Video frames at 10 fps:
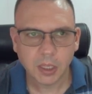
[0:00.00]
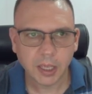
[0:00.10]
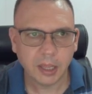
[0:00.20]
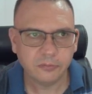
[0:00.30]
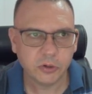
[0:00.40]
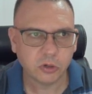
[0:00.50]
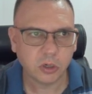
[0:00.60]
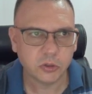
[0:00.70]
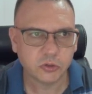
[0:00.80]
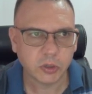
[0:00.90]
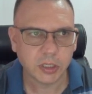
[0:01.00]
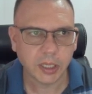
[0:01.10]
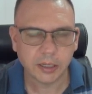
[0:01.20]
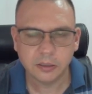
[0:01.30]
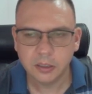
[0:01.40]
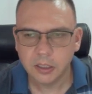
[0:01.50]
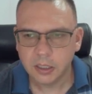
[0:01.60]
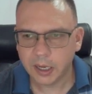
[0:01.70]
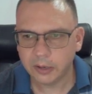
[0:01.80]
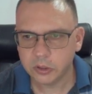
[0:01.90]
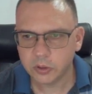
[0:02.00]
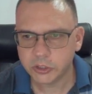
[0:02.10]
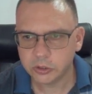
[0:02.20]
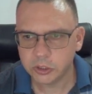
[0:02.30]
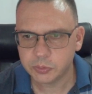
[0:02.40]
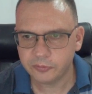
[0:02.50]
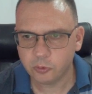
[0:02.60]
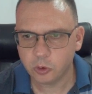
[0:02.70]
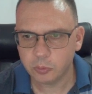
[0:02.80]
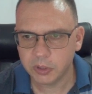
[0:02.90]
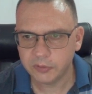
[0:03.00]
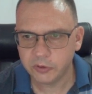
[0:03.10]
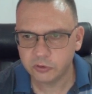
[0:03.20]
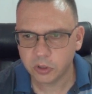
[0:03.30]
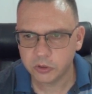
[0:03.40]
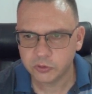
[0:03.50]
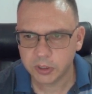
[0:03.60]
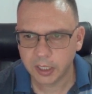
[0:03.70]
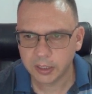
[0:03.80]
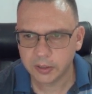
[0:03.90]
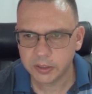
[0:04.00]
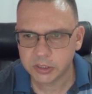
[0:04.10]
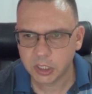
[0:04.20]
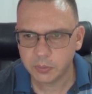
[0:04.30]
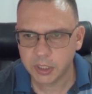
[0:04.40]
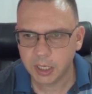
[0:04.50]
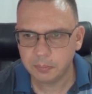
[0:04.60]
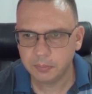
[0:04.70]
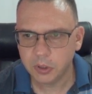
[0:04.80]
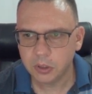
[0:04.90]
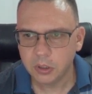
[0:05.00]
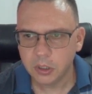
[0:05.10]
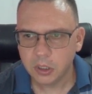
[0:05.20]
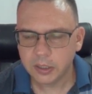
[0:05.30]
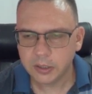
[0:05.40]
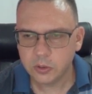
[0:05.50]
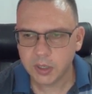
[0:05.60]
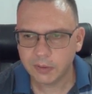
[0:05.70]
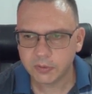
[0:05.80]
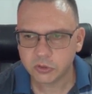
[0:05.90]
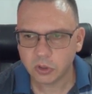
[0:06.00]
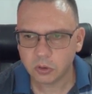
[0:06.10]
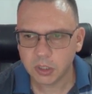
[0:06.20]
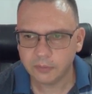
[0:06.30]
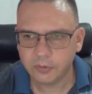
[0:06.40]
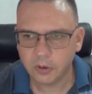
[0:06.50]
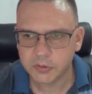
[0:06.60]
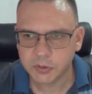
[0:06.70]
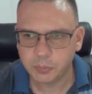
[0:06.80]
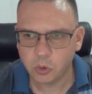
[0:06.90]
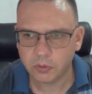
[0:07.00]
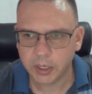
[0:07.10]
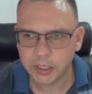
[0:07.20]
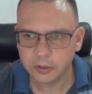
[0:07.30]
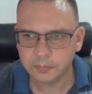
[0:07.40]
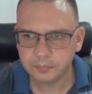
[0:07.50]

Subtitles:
And if we draw a trend line, I know I showed this before, but if you draw a trend line like this coming up, you have a strong level of support right here.